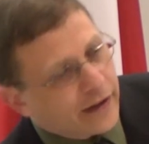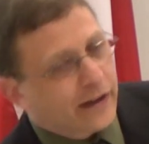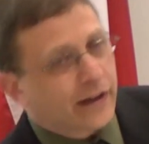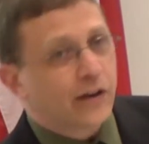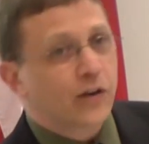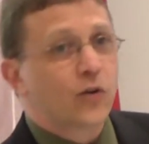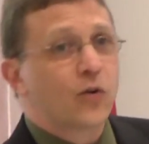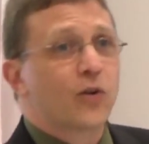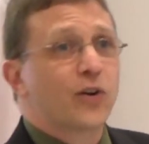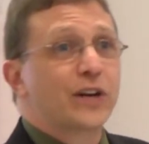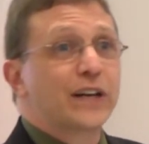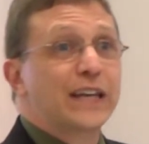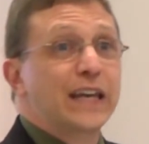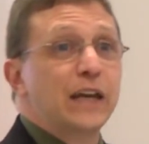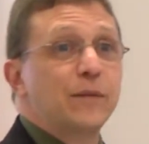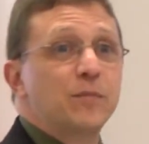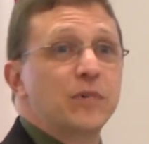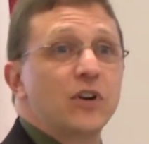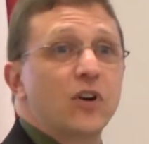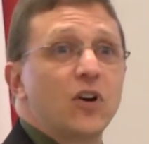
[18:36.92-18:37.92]
in order to
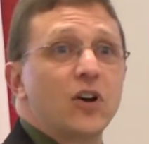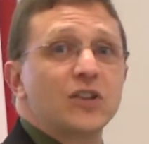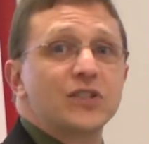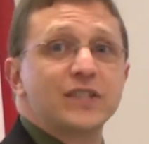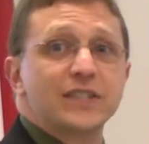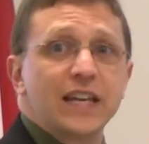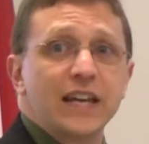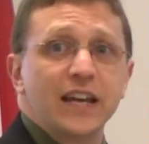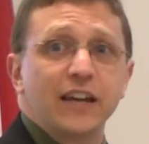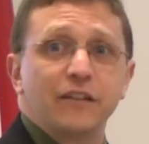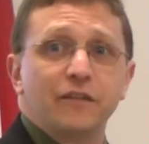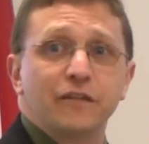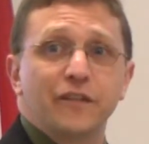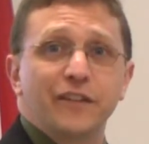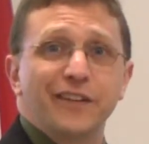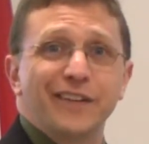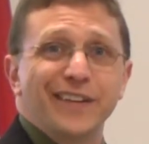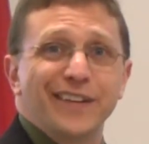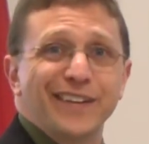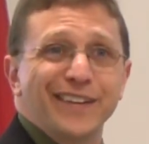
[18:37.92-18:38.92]
keep it all
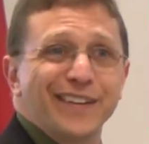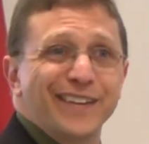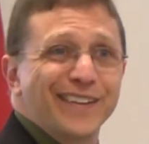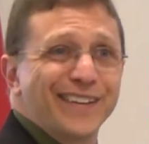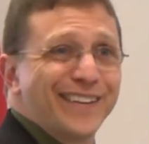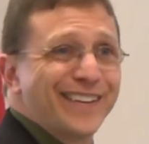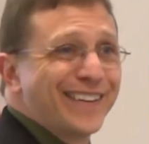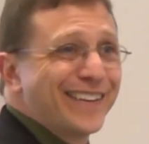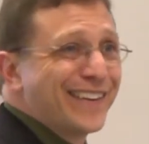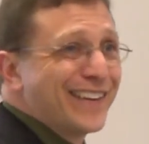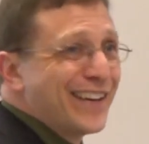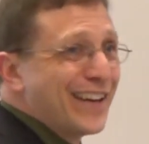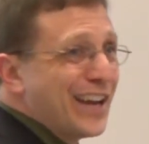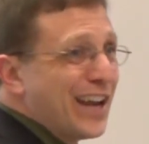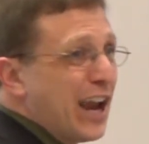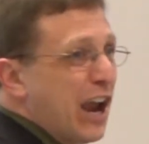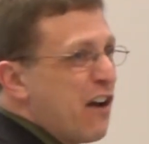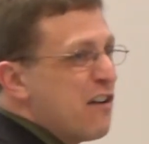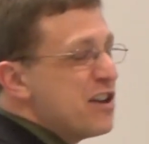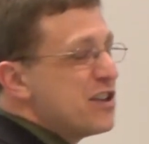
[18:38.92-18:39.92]
safe
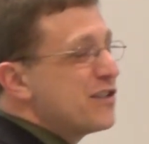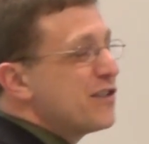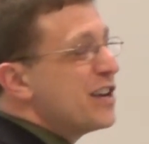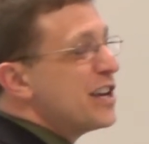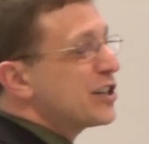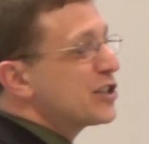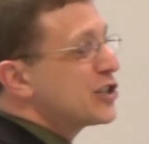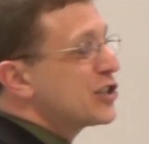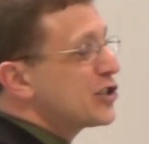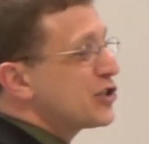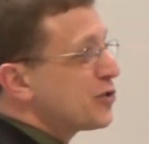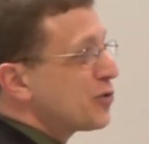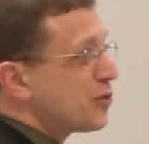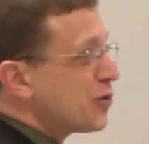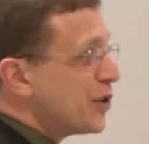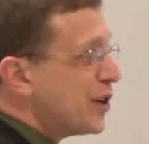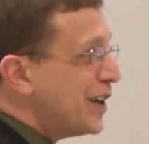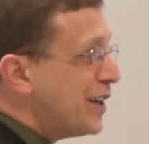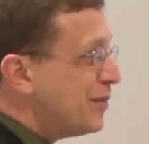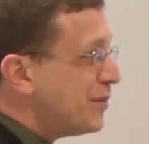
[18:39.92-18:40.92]
is
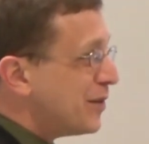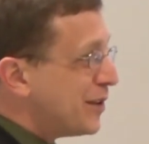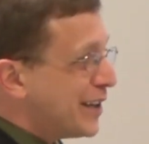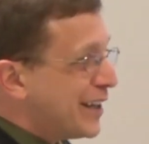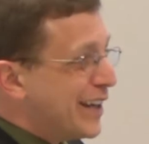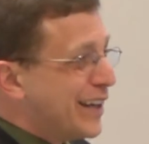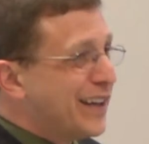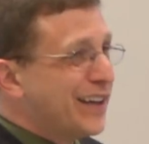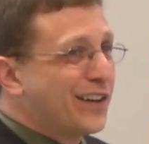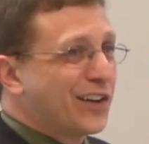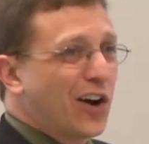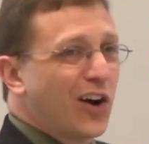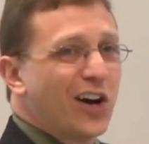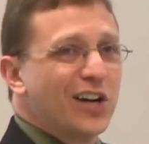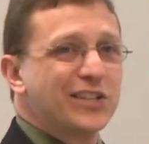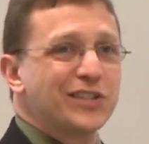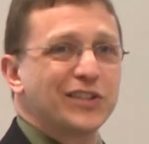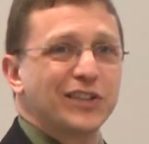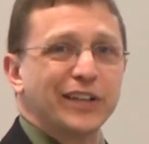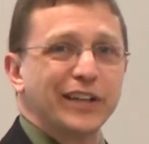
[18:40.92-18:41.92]
extremely
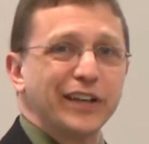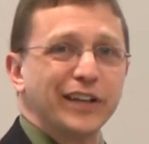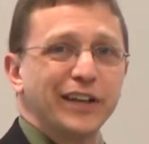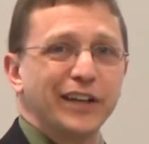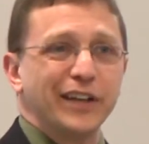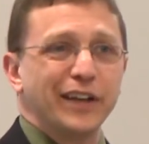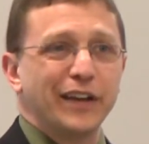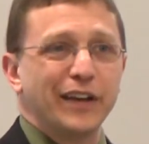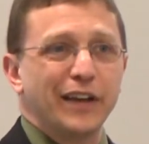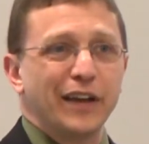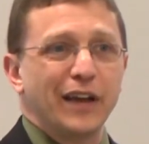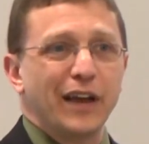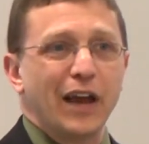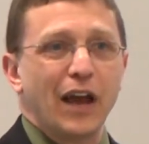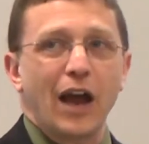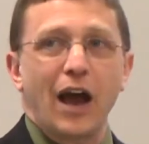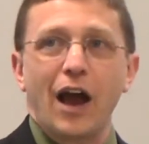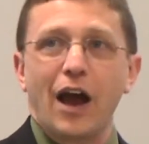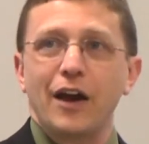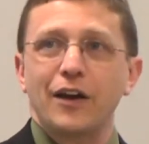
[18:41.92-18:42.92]
costly
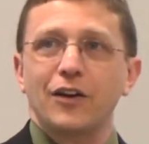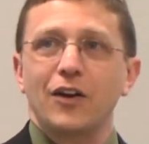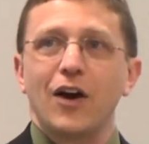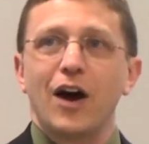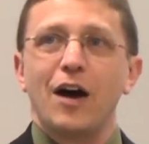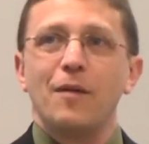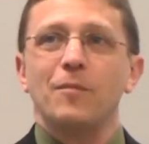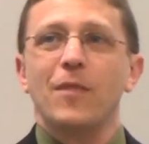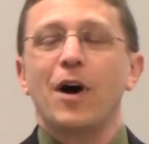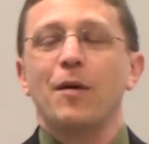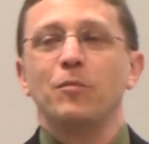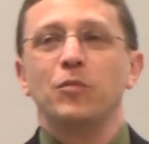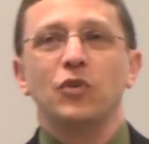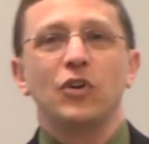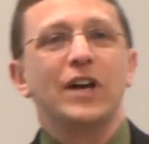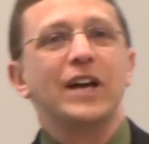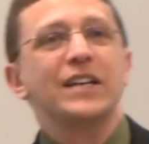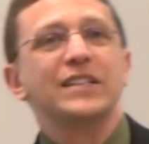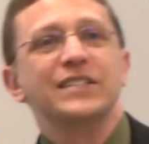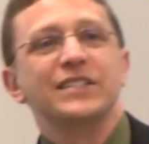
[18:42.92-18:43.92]
you know, I'm, I'm,
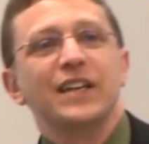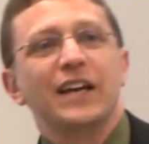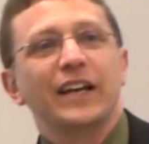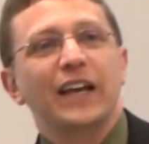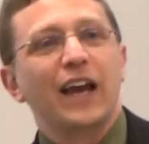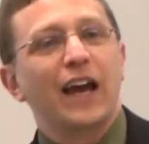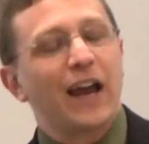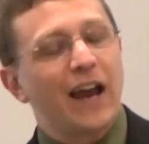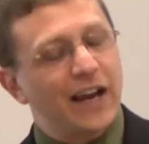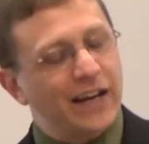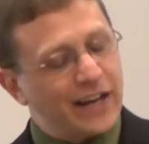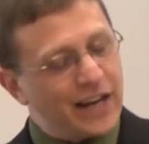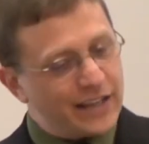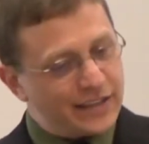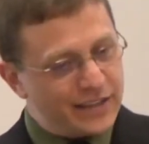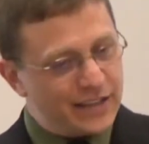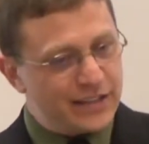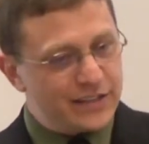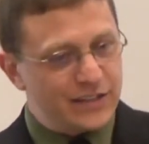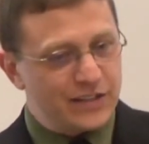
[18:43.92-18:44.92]
blessed. I got, I
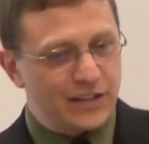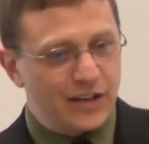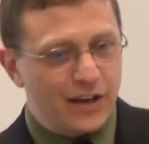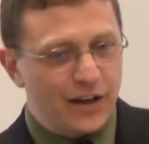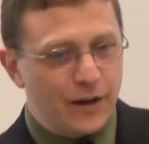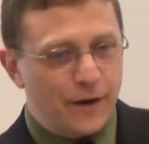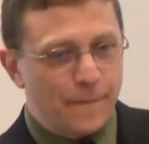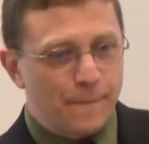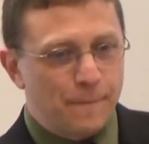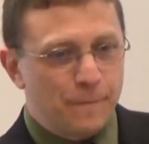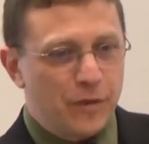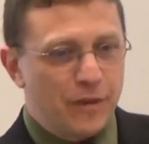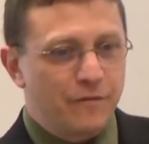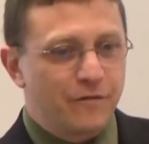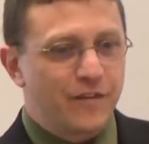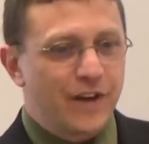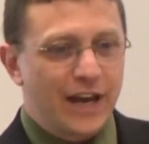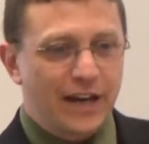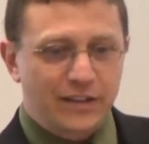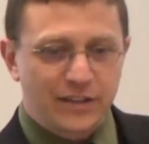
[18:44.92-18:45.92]
got this. Uh, in
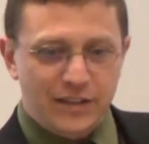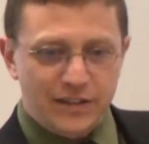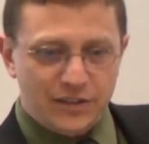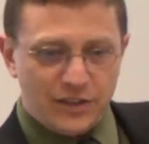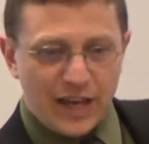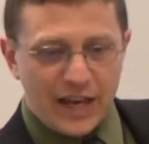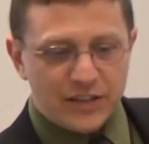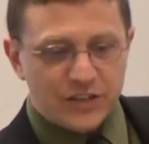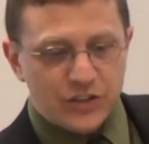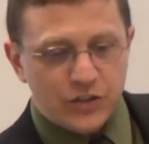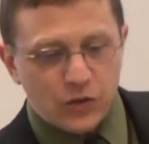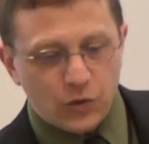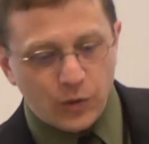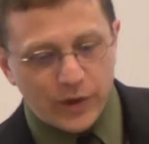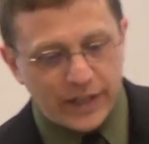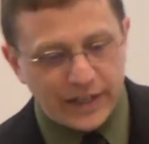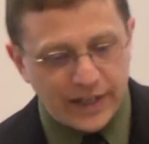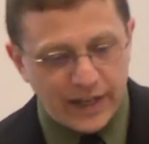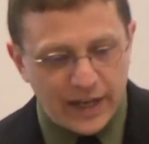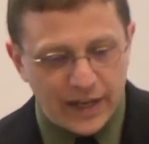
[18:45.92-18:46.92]
fact, these last two
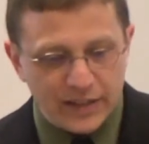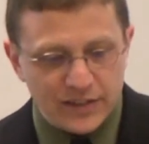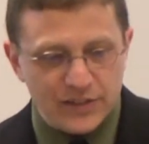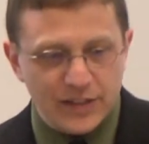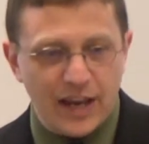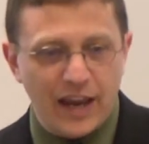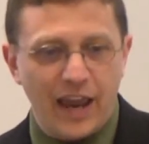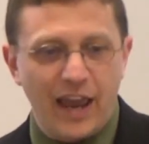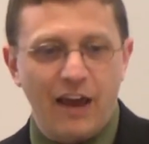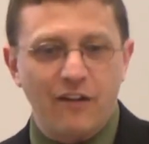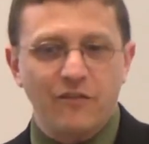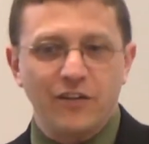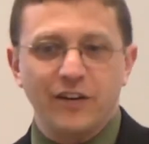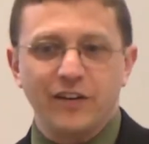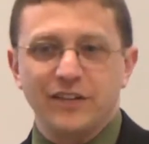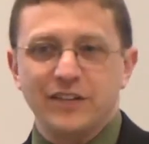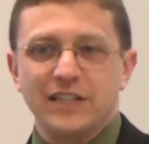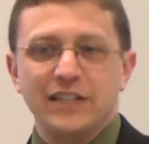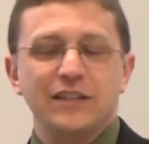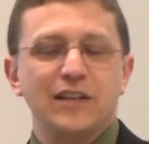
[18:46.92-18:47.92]
weekends, I have
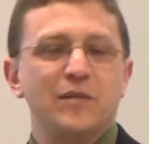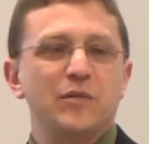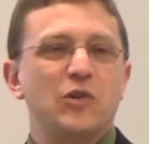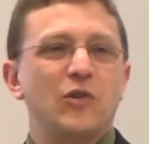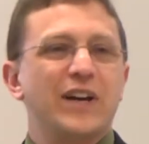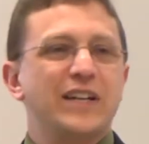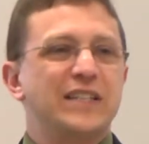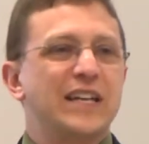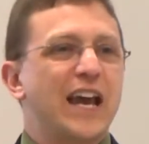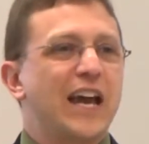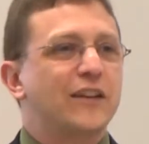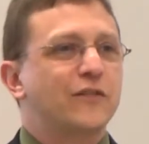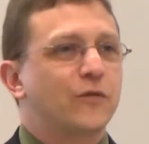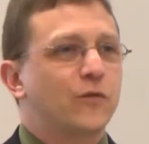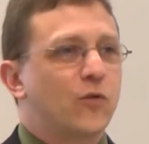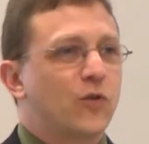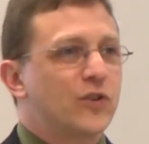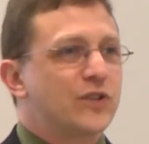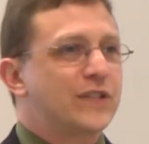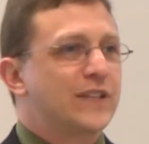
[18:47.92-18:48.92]
a DWI task
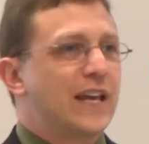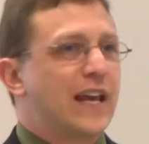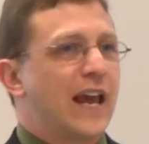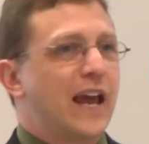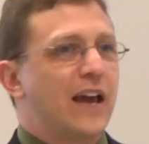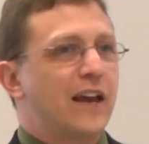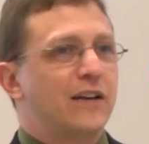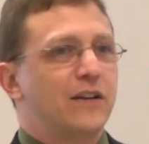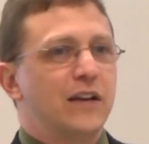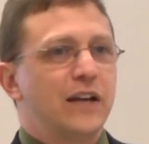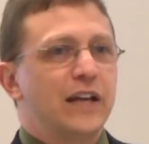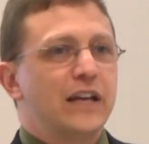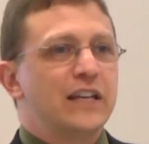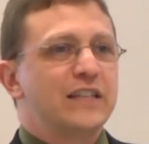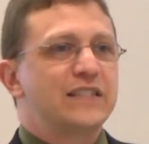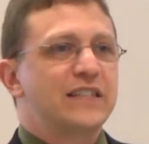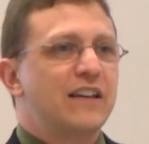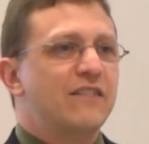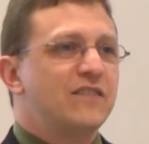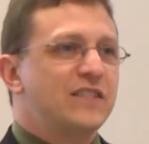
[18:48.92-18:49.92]
force that had
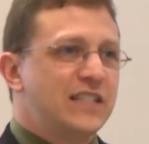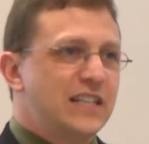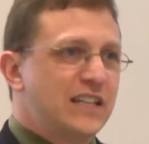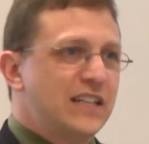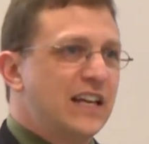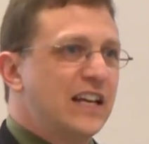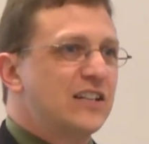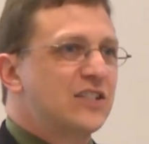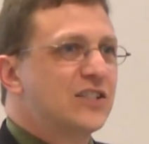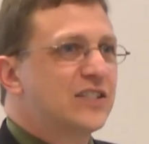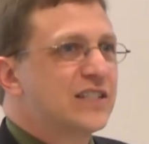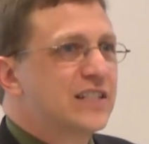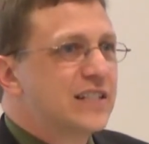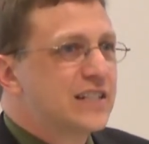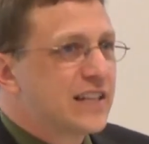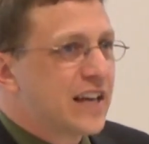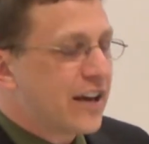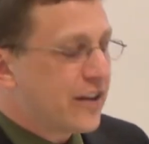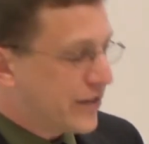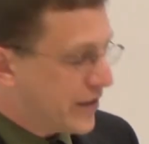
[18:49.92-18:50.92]
17
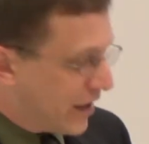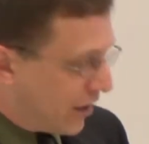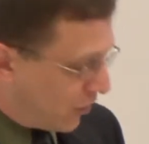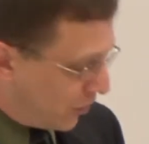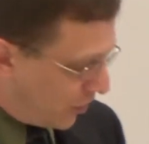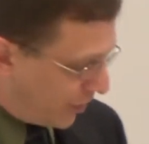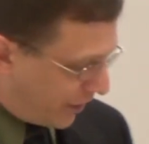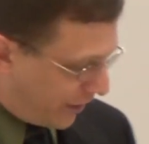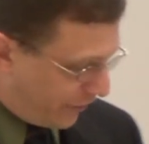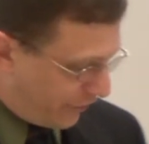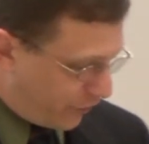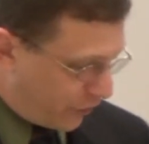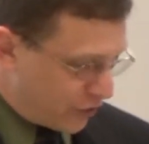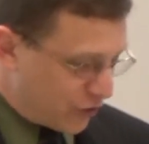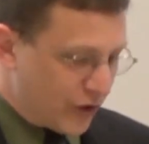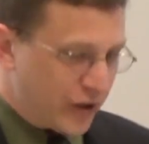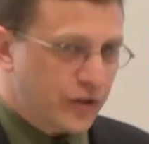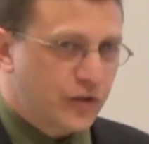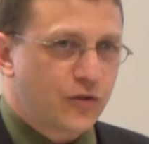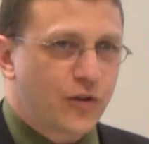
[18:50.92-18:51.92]
agencies out there looking for
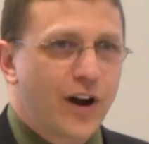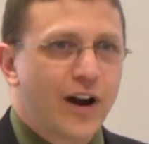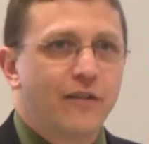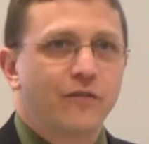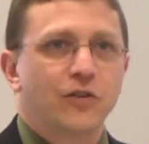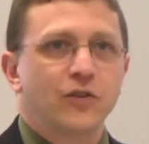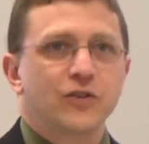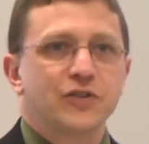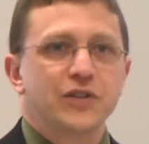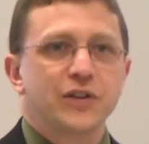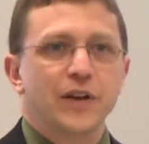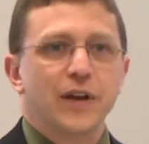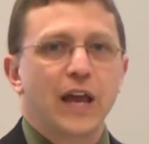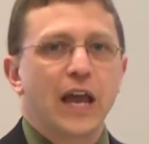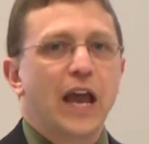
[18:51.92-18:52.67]
drunk drivers.